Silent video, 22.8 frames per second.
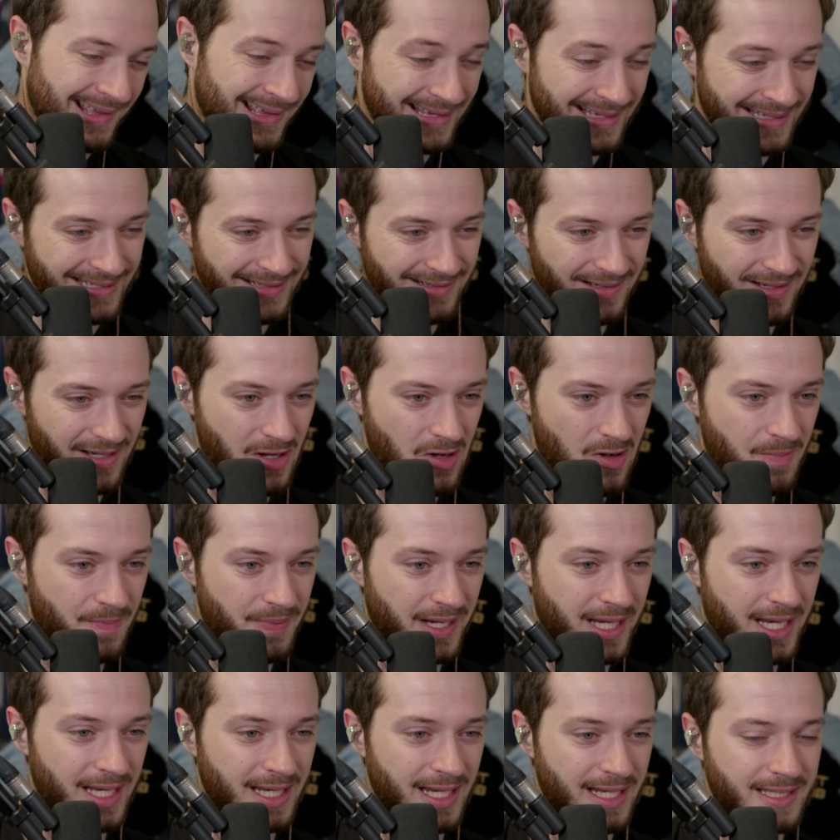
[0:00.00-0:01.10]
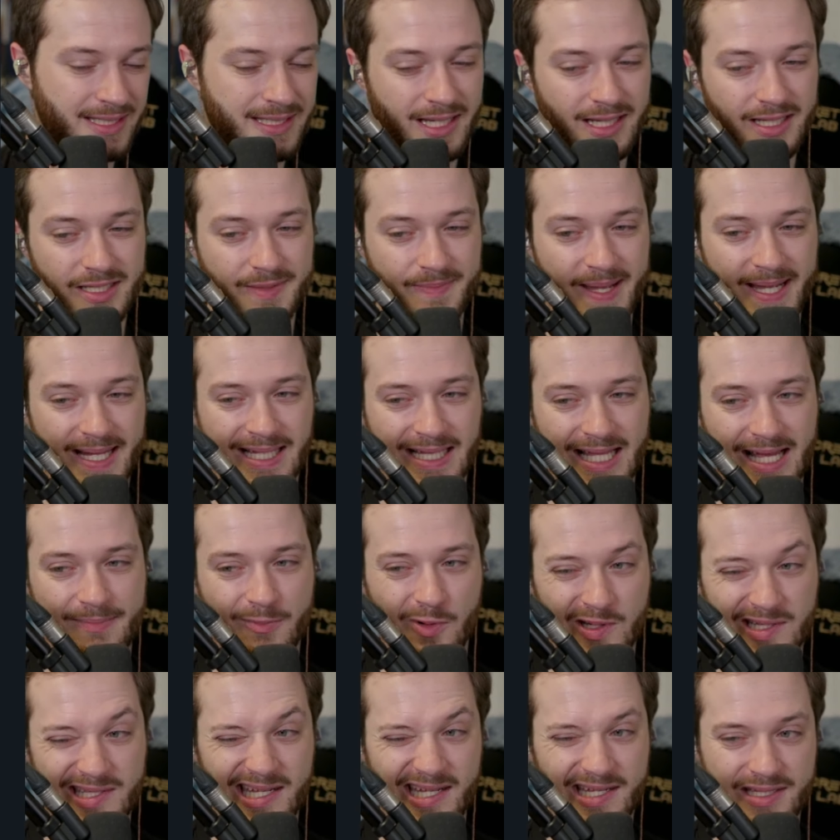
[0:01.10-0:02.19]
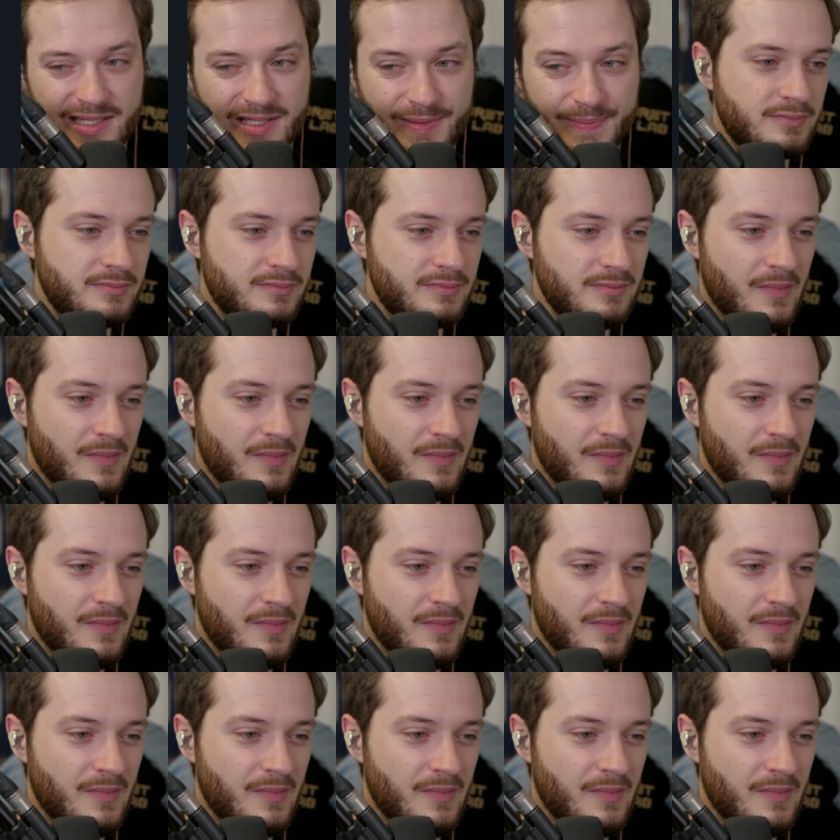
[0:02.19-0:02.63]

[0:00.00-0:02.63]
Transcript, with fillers: I don't know, but it, it does make a lot more sense.